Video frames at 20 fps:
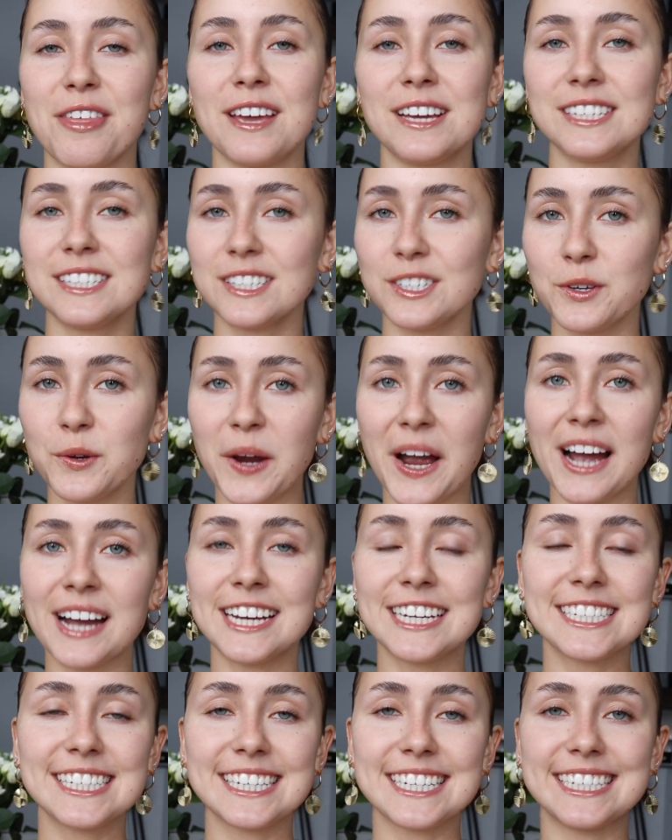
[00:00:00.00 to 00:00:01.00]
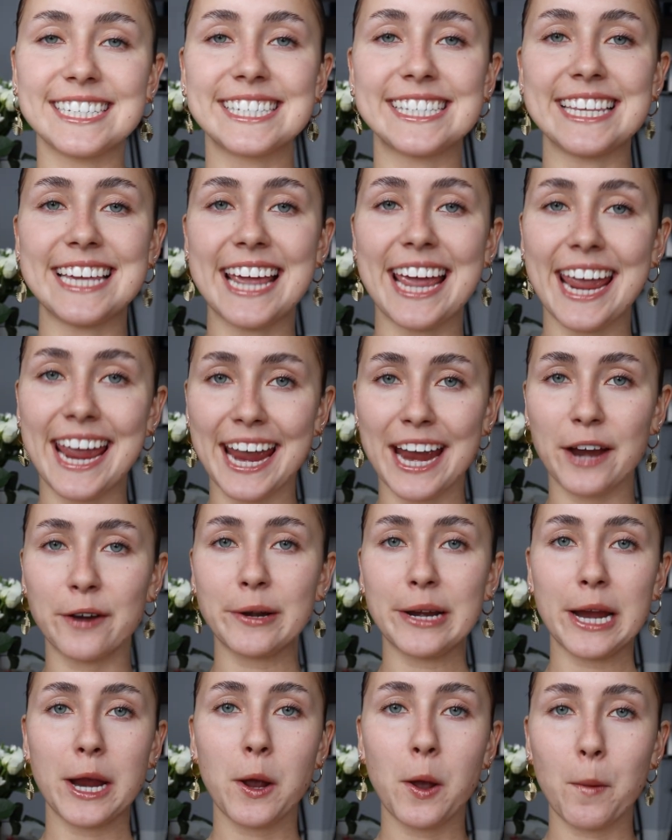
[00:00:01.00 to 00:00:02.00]
this, you guys, is the
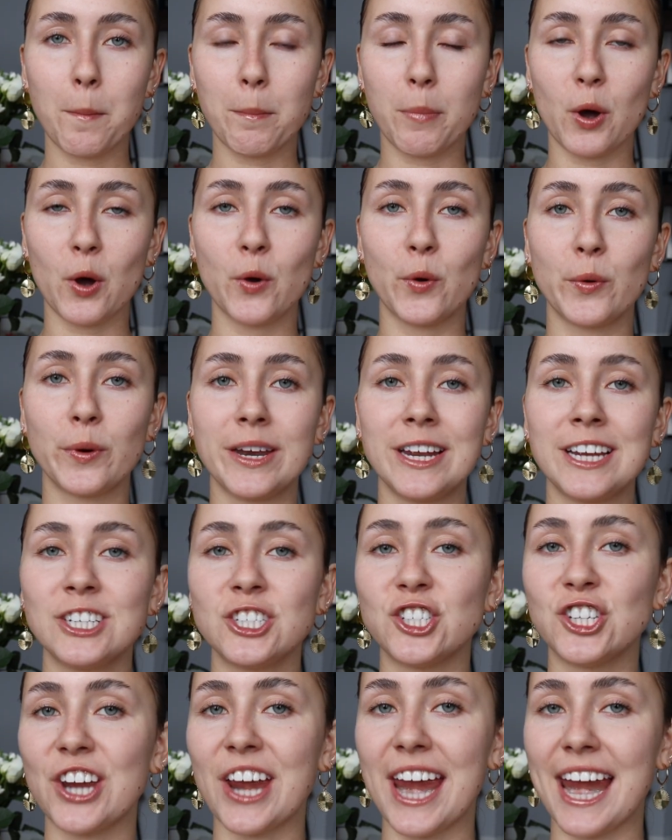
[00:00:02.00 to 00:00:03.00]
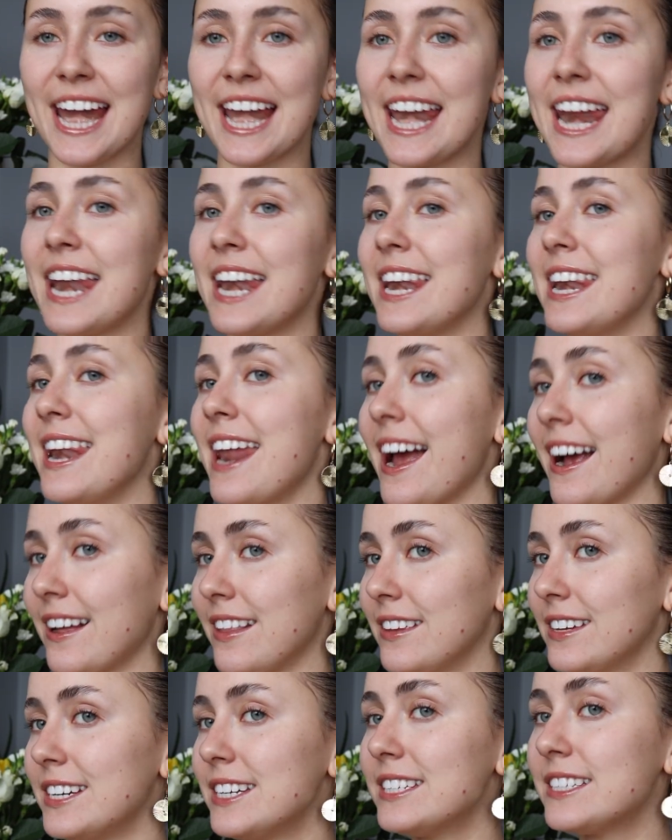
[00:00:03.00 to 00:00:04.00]
herringbone chain
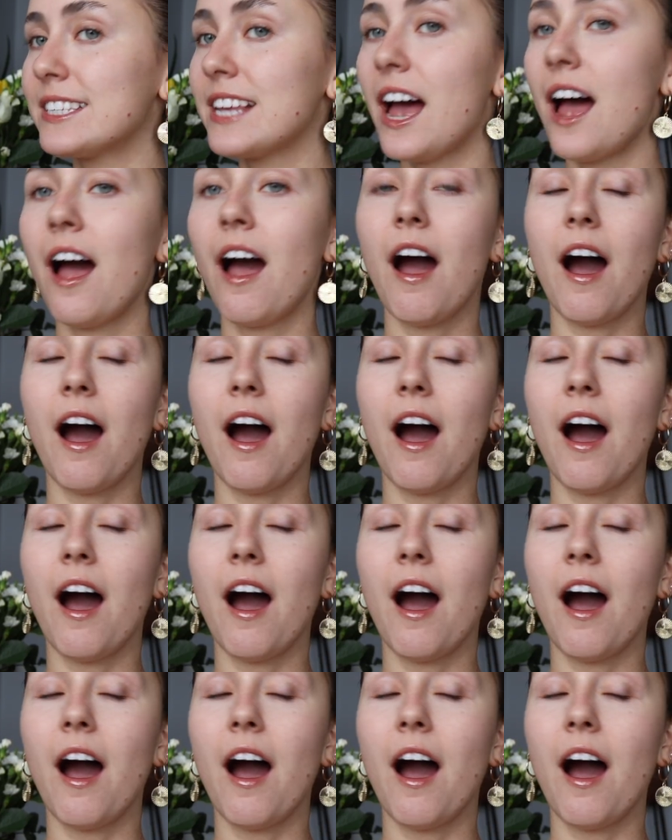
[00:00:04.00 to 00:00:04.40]
necklace.